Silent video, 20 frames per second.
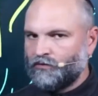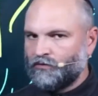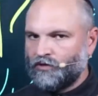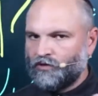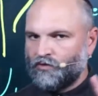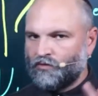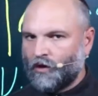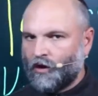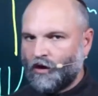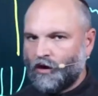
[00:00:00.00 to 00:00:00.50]

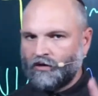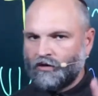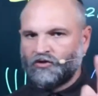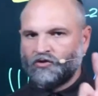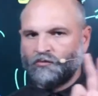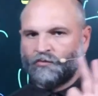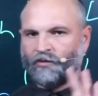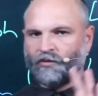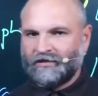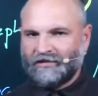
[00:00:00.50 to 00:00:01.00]
you are
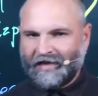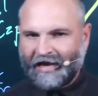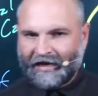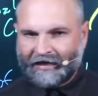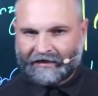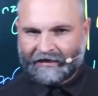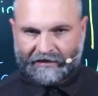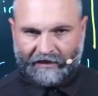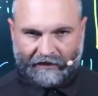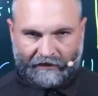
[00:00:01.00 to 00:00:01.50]
to
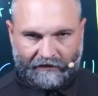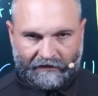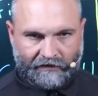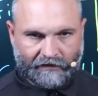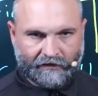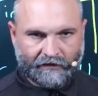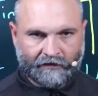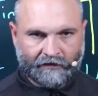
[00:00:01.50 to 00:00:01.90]
protect it.